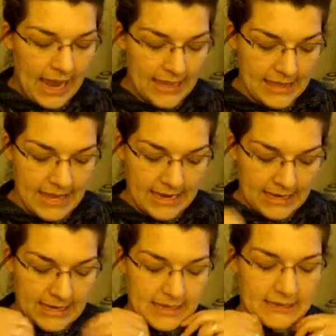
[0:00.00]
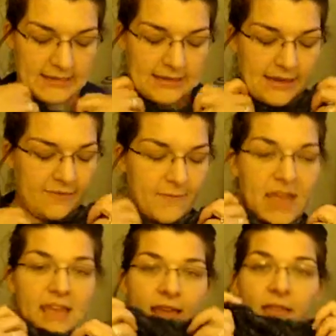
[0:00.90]
And then instead of
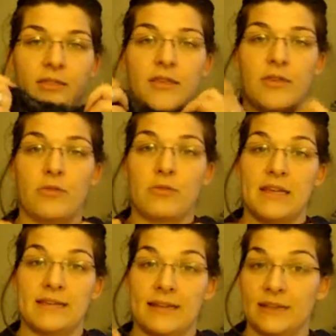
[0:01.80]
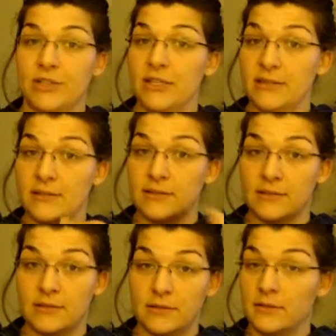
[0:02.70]
making the three
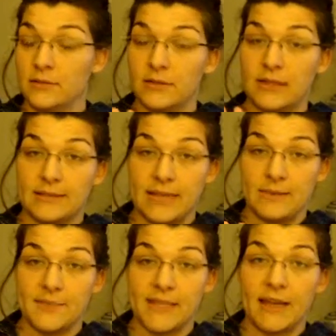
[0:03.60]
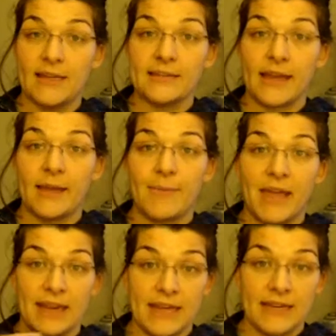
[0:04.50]
sections the same size, I
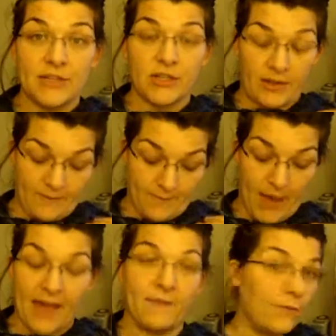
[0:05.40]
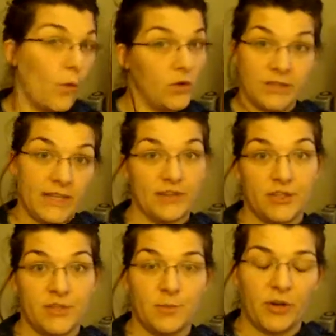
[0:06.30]
made each of my four
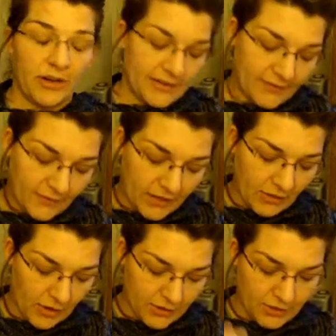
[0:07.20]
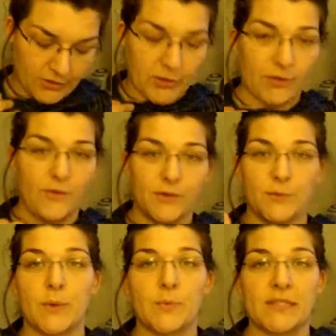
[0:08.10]
sections progressively larger. So the first
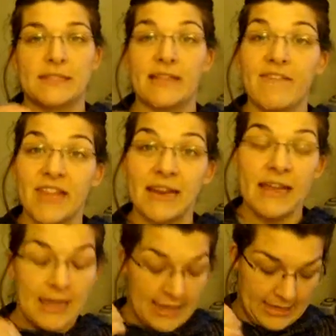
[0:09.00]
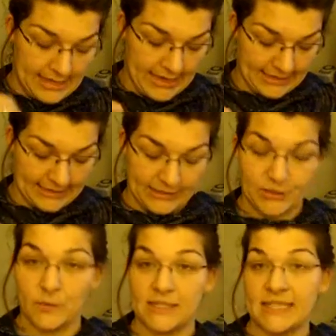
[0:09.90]
one was 7, the next
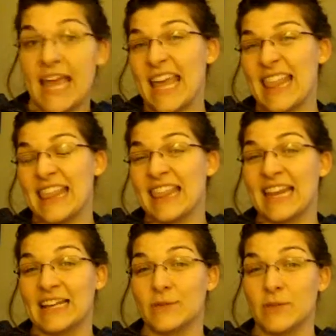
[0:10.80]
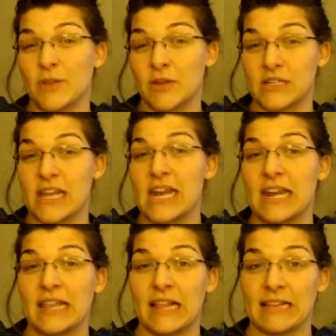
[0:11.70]
section was 10, the next was 13,
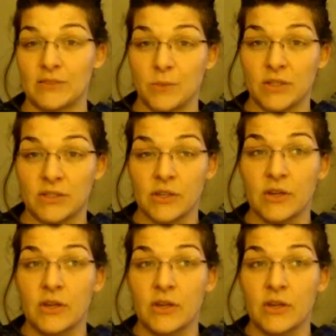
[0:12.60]
and the last was